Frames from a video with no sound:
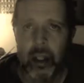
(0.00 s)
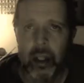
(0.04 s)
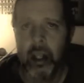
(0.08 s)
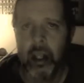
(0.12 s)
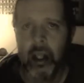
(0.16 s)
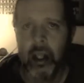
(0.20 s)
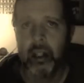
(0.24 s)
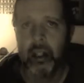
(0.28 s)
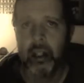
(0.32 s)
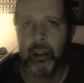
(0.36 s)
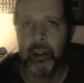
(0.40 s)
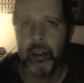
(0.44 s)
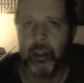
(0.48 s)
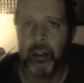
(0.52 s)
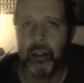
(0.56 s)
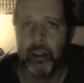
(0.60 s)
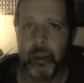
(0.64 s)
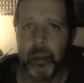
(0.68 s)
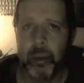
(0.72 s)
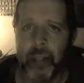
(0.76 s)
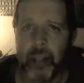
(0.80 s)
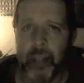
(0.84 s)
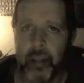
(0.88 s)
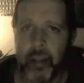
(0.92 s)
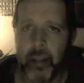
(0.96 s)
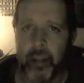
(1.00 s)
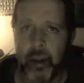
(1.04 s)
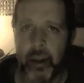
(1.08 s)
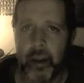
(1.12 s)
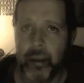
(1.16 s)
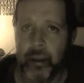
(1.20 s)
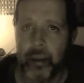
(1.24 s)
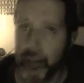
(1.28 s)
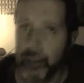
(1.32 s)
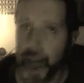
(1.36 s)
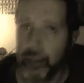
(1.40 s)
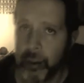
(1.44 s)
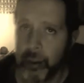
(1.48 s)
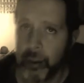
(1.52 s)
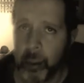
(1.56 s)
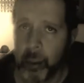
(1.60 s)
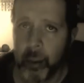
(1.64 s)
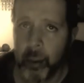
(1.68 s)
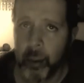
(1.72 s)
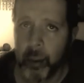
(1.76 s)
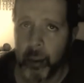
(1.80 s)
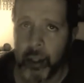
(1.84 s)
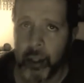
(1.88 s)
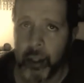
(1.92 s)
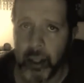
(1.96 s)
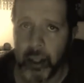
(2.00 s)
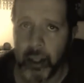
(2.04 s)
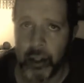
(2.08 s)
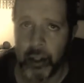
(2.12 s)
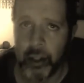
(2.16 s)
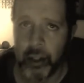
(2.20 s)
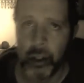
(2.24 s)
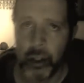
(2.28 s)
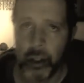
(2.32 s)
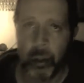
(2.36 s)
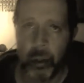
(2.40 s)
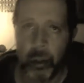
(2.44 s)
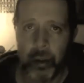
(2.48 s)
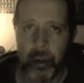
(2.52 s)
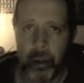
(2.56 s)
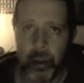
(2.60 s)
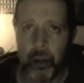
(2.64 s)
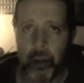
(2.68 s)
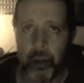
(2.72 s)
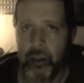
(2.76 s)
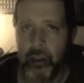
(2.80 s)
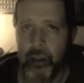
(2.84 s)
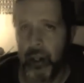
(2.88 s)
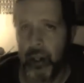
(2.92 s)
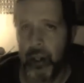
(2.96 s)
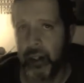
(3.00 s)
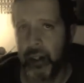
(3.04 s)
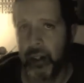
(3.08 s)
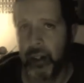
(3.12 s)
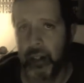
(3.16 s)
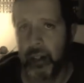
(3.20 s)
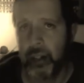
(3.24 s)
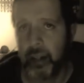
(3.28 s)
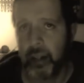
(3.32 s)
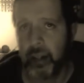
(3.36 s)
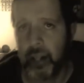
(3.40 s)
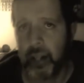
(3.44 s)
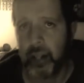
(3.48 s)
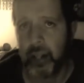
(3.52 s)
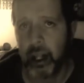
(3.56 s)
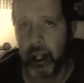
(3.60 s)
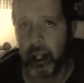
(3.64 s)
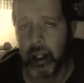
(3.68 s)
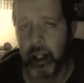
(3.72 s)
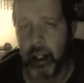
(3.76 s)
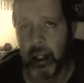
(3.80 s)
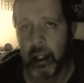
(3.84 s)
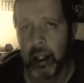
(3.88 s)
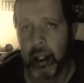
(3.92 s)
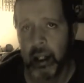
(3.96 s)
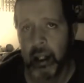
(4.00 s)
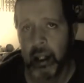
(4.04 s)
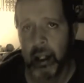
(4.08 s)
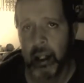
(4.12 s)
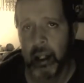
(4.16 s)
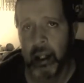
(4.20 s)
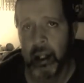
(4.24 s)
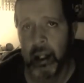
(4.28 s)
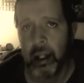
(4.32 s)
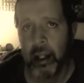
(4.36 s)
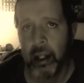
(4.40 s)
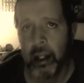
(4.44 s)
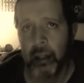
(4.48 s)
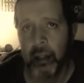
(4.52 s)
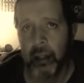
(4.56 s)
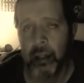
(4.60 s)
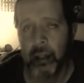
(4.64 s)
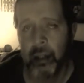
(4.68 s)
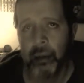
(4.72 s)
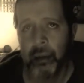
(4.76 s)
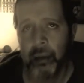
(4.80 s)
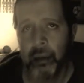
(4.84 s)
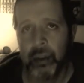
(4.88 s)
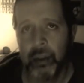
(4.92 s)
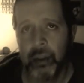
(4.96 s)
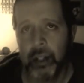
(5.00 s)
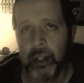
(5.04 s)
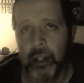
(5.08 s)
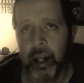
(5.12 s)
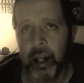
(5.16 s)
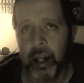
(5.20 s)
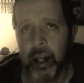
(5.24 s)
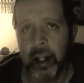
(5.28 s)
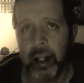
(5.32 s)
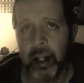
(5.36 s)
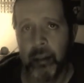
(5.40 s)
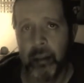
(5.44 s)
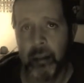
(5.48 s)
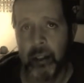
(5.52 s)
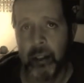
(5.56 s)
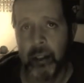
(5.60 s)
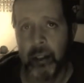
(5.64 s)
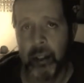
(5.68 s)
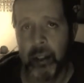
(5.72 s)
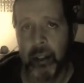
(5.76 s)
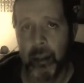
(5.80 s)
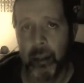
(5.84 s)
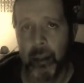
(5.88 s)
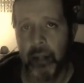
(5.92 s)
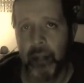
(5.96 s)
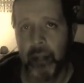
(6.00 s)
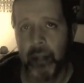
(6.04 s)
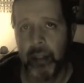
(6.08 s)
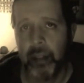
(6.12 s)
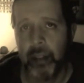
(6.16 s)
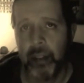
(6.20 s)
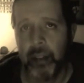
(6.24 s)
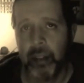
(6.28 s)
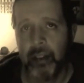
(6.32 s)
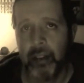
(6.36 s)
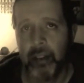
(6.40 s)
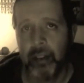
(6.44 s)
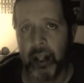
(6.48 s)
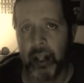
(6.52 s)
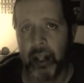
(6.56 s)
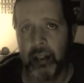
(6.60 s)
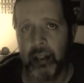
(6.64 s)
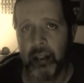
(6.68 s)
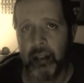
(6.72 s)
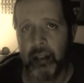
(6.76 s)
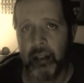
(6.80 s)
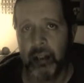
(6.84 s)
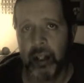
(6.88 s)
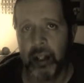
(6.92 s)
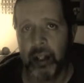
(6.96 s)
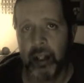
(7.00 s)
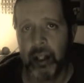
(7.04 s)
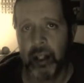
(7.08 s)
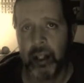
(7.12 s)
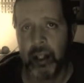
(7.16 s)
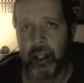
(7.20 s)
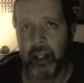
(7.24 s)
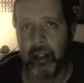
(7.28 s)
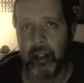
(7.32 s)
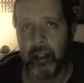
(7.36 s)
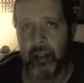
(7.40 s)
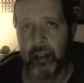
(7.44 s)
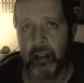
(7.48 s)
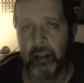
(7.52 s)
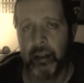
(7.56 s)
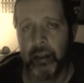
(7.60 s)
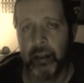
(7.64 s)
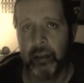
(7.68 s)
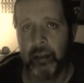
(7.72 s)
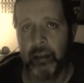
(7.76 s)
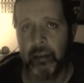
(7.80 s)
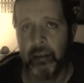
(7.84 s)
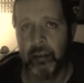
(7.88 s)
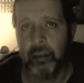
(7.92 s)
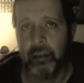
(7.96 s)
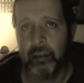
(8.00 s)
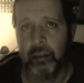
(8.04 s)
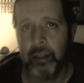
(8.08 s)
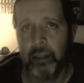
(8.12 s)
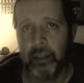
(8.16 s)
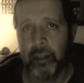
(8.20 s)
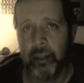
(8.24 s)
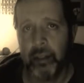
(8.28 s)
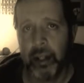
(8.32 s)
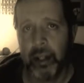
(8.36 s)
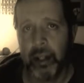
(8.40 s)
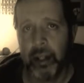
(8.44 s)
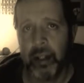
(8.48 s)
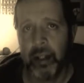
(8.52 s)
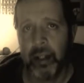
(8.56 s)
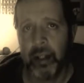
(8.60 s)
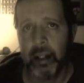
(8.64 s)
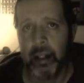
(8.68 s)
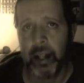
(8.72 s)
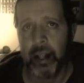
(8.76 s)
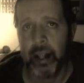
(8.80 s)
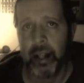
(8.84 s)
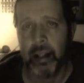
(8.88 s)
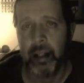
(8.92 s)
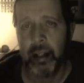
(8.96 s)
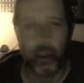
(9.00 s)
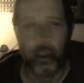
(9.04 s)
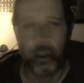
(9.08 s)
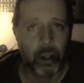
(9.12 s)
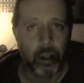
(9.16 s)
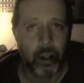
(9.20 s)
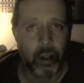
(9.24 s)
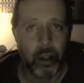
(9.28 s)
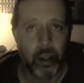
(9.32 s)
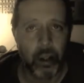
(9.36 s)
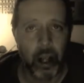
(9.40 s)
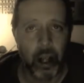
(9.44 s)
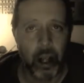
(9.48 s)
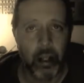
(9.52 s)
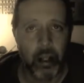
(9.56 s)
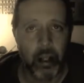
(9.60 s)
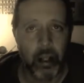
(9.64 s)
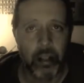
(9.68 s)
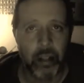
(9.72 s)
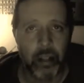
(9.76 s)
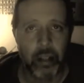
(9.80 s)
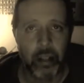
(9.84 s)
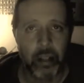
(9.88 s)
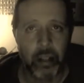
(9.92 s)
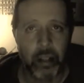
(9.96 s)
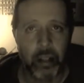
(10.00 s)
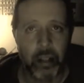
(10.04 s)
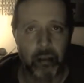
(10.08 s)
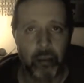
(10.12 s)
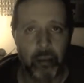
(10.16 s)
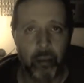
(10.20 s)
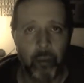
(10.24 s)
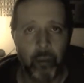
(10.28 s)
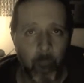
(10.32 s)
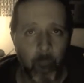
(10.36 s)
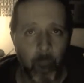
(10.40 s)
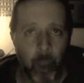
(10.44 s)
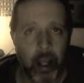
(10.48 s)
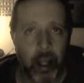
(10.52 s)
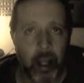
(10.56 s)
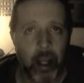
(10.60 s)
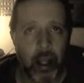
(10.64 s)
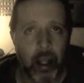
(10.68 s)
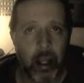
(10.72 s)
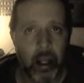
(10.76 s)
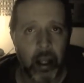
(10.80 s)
Hello YouTubers out there, this is the Move Wasteland Show with your host Jerry Saravia. So tonight I'm just going to briefly discuss uh, something that had occurred on SNL 40